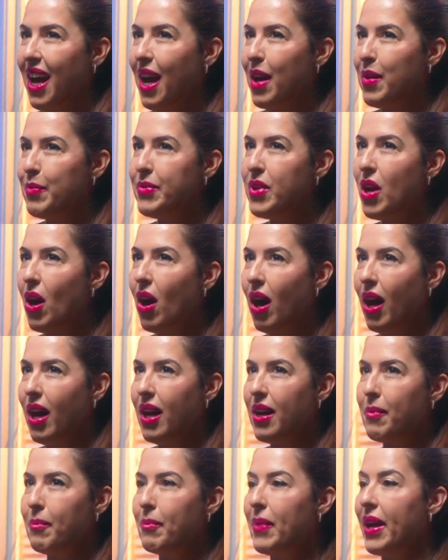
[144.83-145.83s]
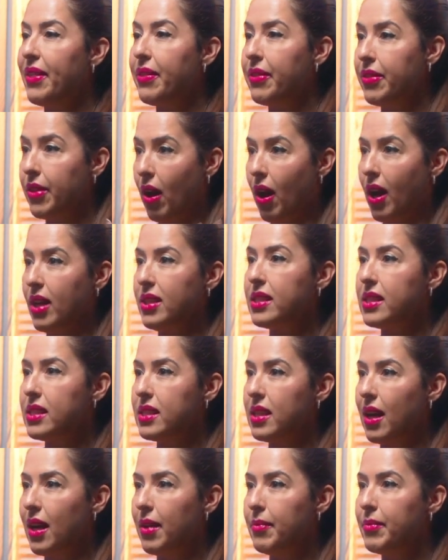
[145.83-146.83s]
i'm not my
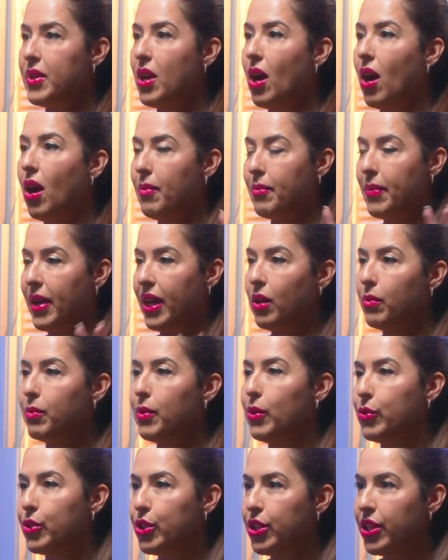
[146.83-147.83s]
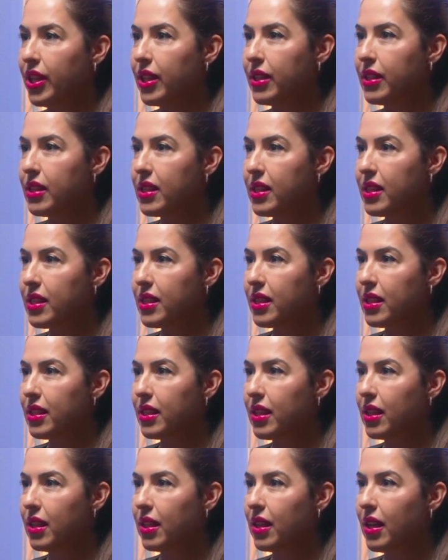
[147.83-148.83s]
thoughts i'm not my emotions
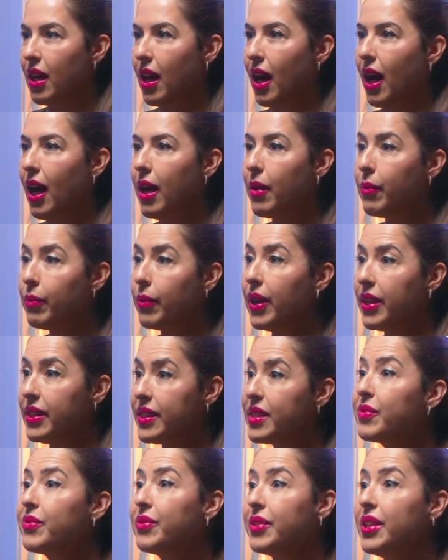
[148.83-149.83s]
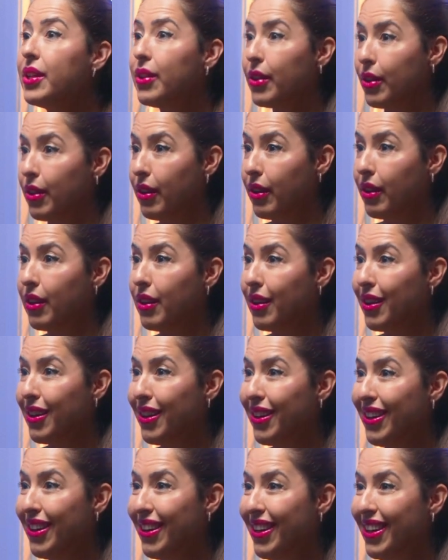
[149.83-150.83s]
i was fear
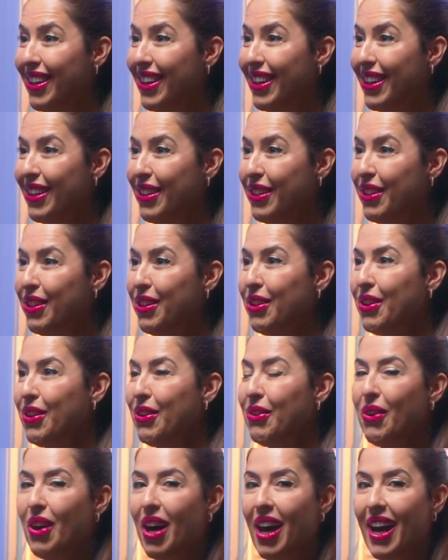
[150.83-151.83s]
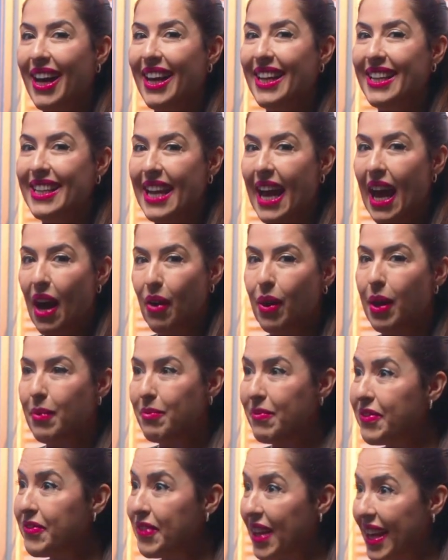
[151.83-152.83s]
yeah you know and now
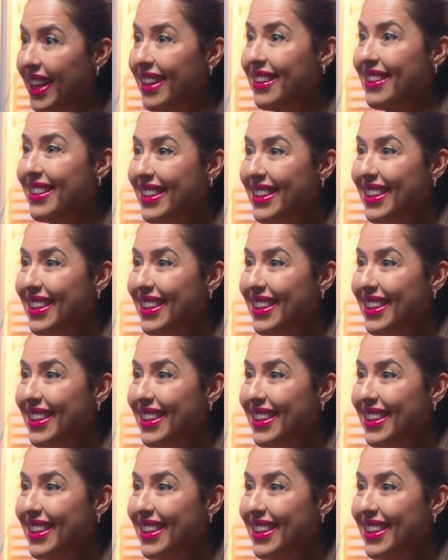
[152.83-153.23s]
i'm faith